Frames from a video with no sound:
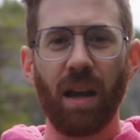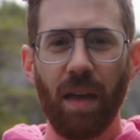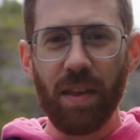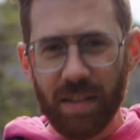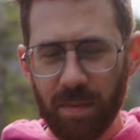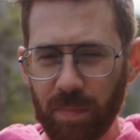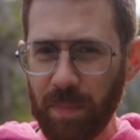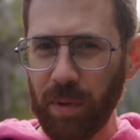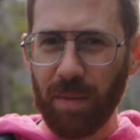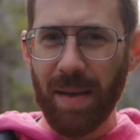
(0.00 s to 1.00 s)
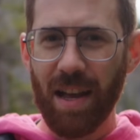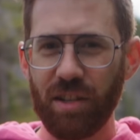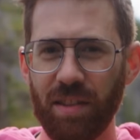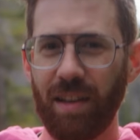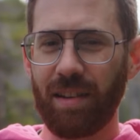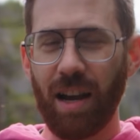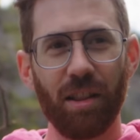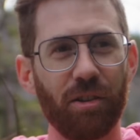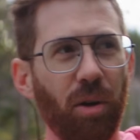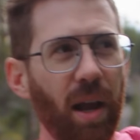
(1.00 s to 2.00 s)
I think some people imagine that
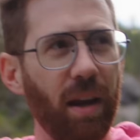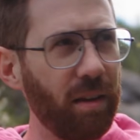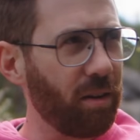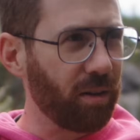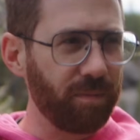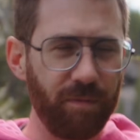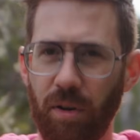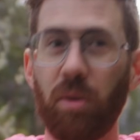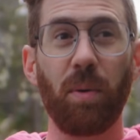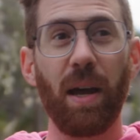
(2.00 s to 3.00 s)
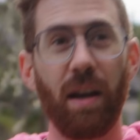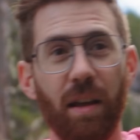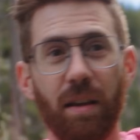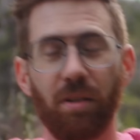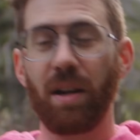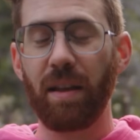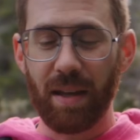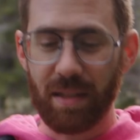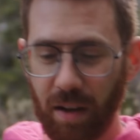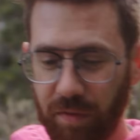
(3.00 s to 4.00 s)
color grading or photo editing or any of
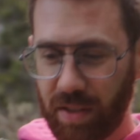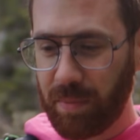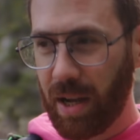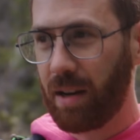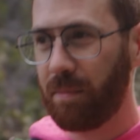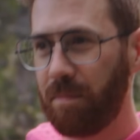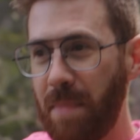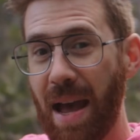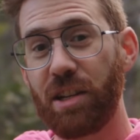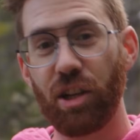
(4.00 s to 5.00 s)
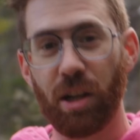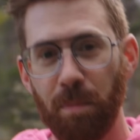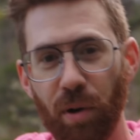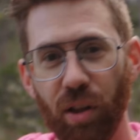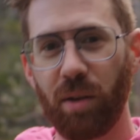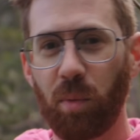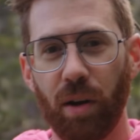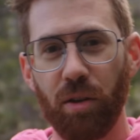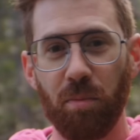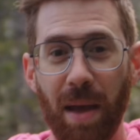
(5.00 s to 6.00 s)
that stuff is some kind of magic bullet where
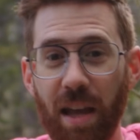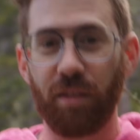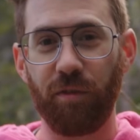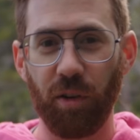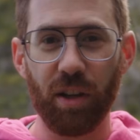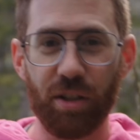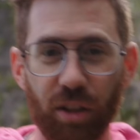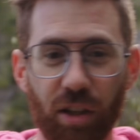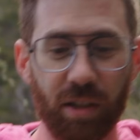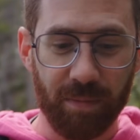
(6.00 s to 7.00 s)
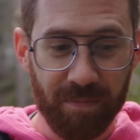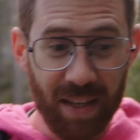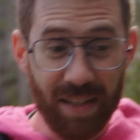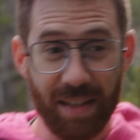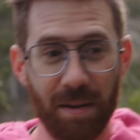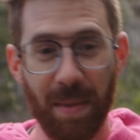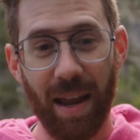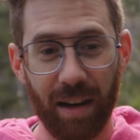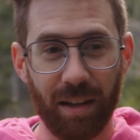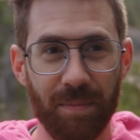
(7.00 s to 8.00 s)
you make footage look
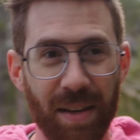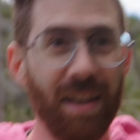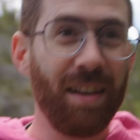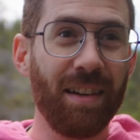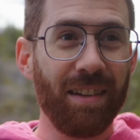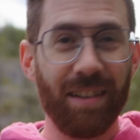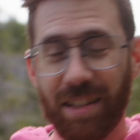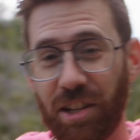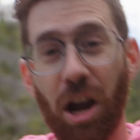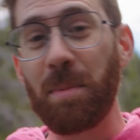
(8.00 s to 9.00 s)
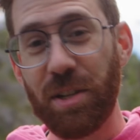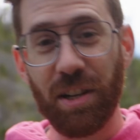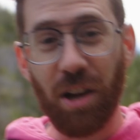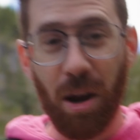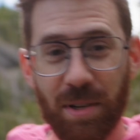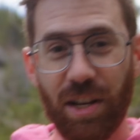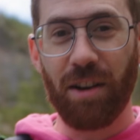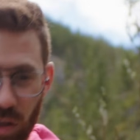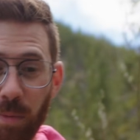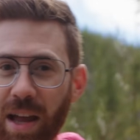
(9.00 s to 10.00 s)
cinematic. It's garbage in, garbage
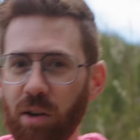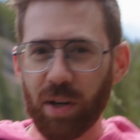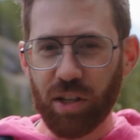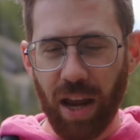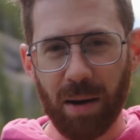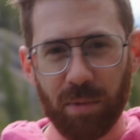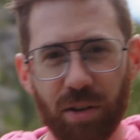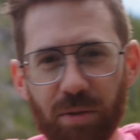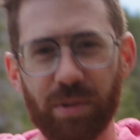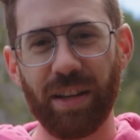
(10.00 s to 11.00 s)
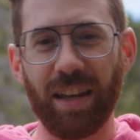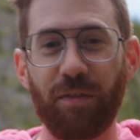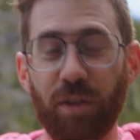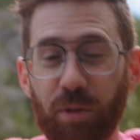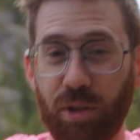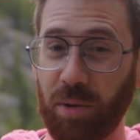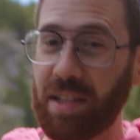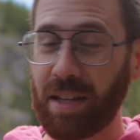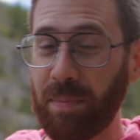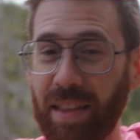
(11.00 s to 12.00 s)
out. No matter which camera you're using, if you're shooting
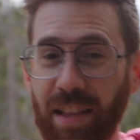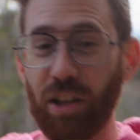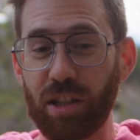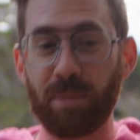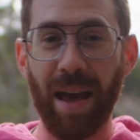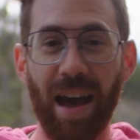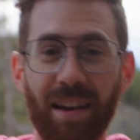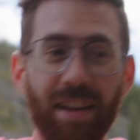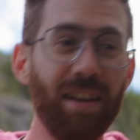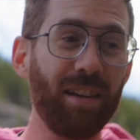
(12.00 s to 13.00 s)
something that looks bad,